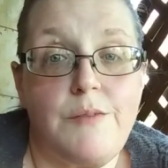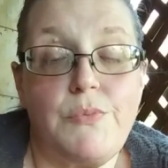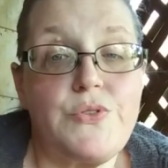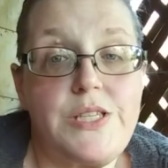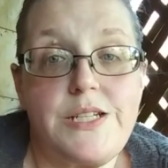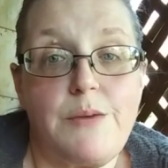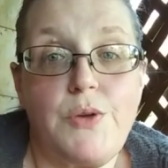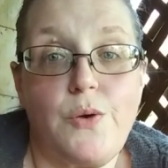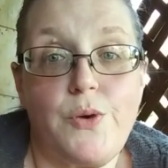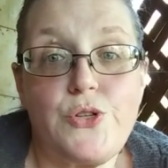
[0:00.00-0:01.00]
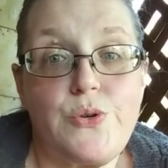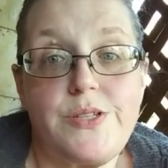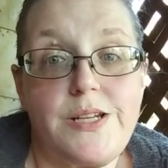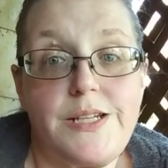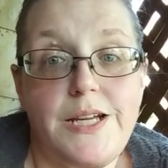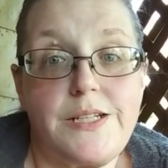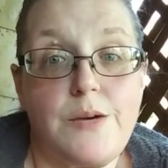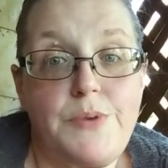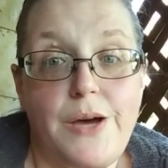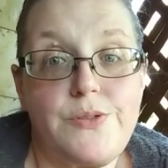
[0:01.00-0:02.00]
Most of the time you can wear shorts and a tank
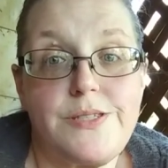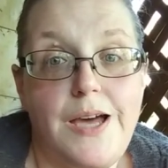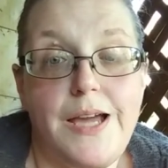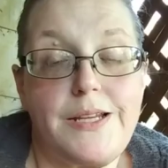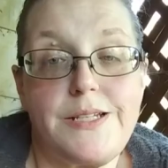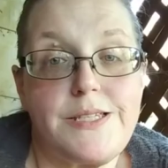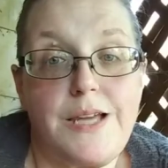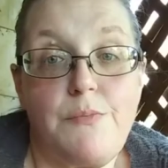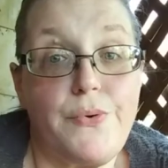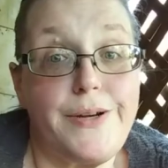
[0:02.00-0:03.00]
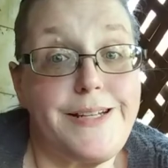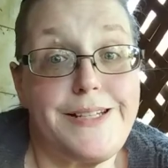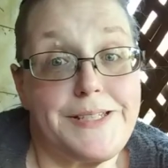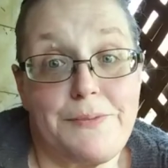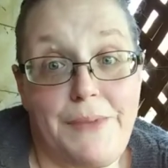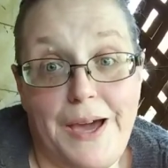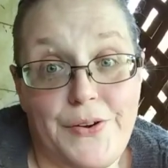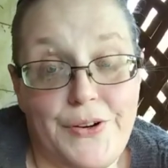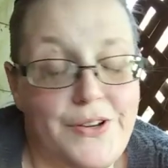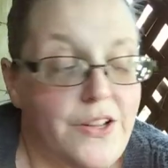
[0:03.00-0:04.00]
top outside in December. It doesn't
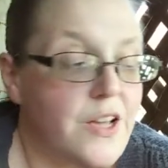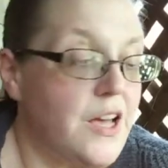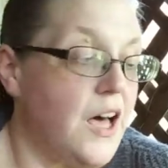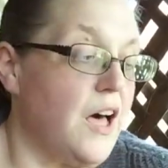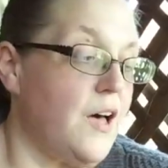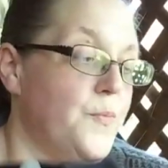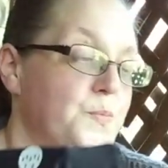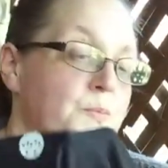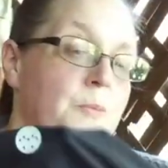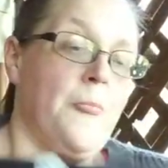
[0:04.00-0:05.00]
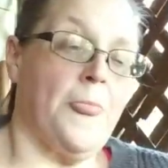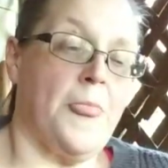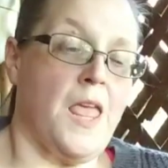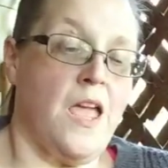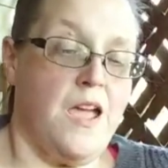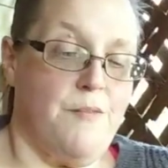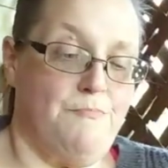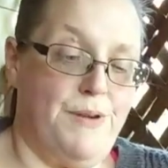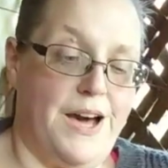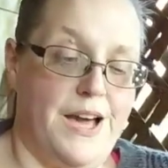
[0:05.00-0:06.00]
matter.
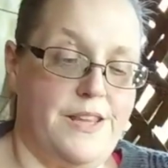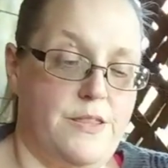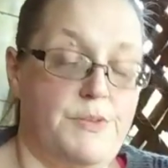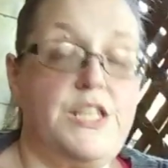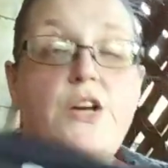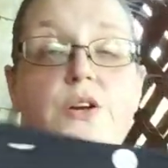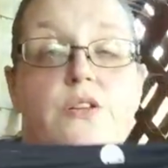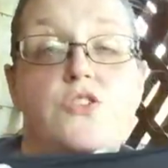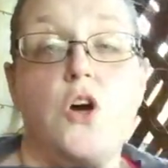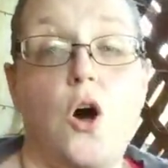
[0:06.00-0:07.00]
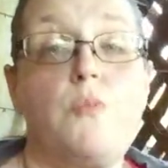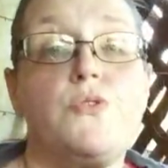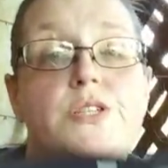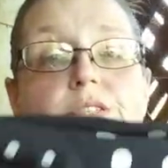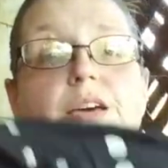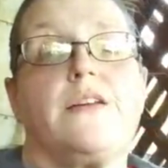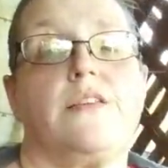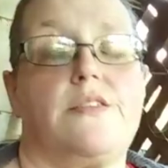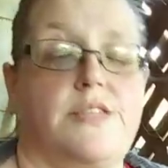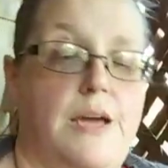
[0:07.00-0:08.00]
But material is almost exactly
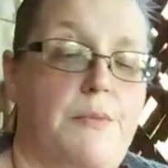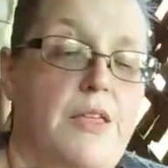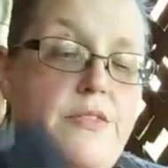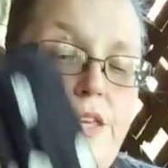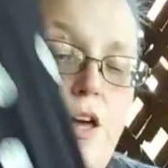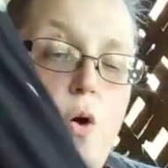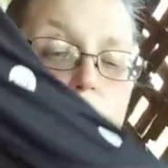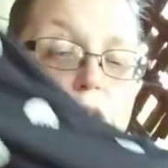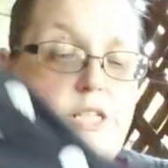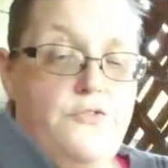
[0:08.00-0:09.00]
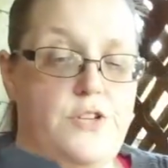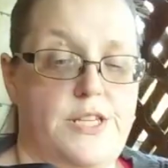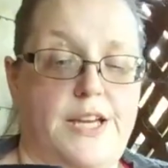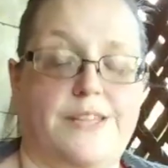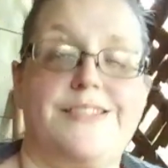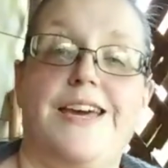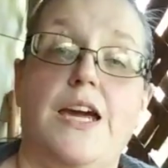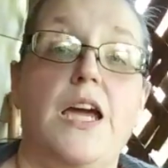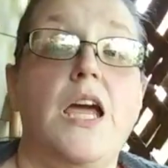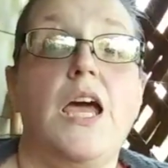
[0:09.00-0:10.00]
the same. The only difference I can
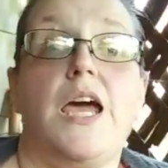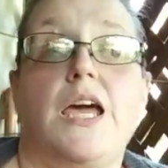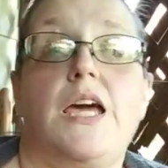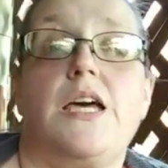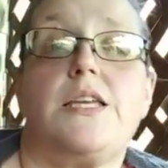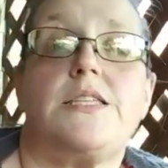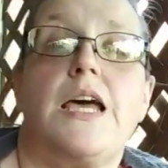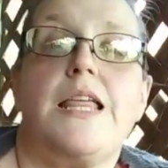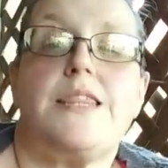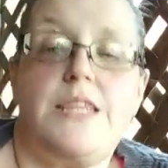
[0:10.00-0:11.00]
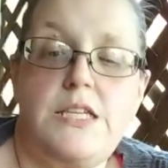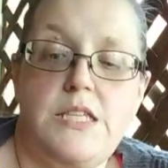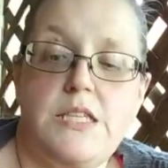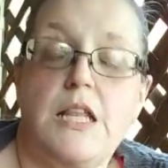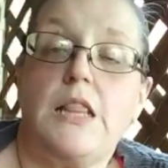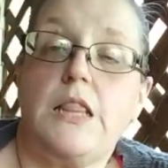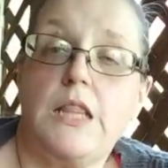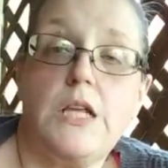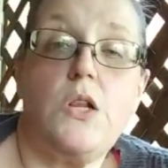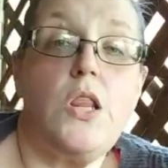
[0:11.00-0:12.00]
say is this is a
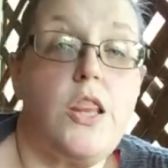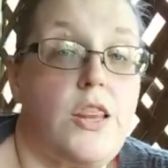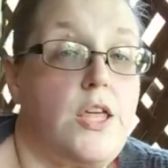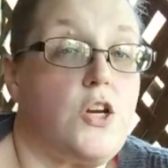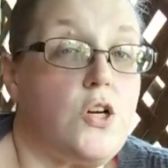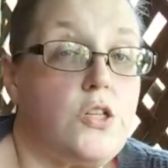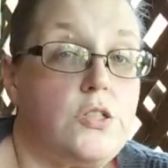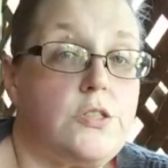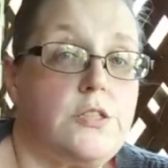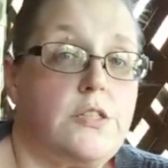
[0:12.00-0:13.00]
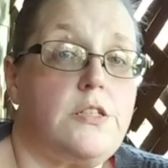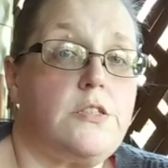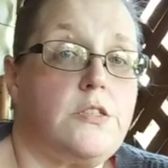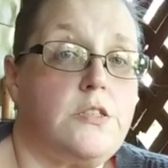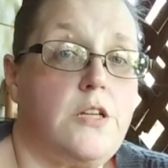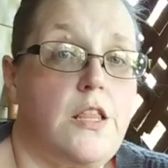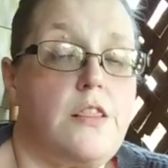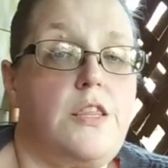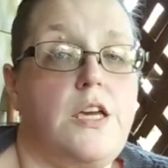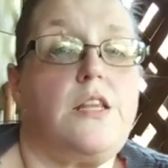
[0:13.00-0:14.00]
little thinner
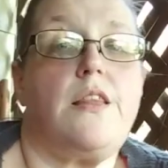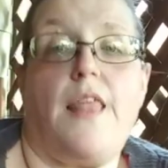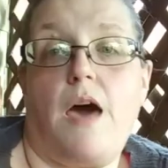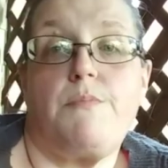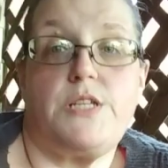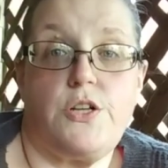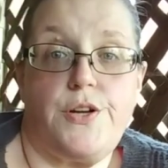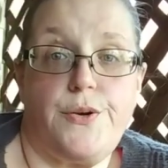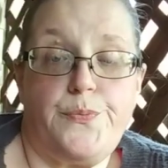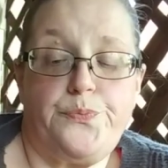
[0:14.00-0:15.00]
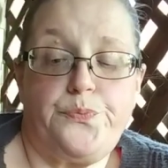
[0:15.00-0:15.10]
than that material.